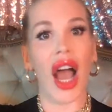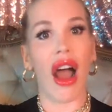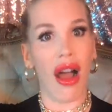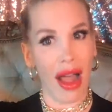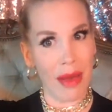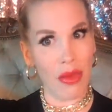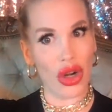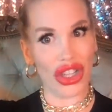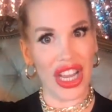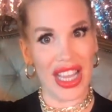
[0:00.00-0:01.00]
I am
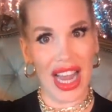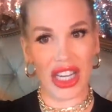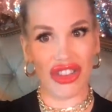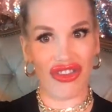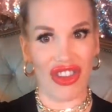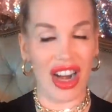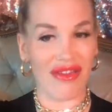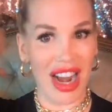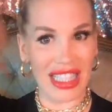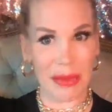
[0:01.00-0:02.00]
watching Canada Drag
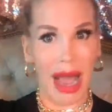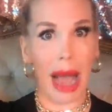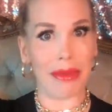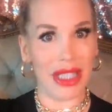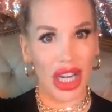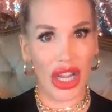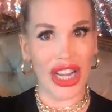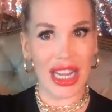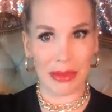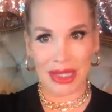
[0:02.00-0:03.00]
Race. I'm
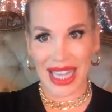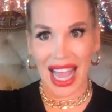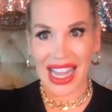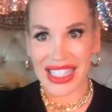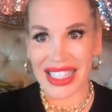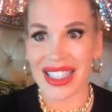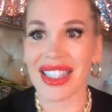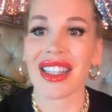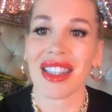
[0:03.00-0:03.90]
absolutely obsessed.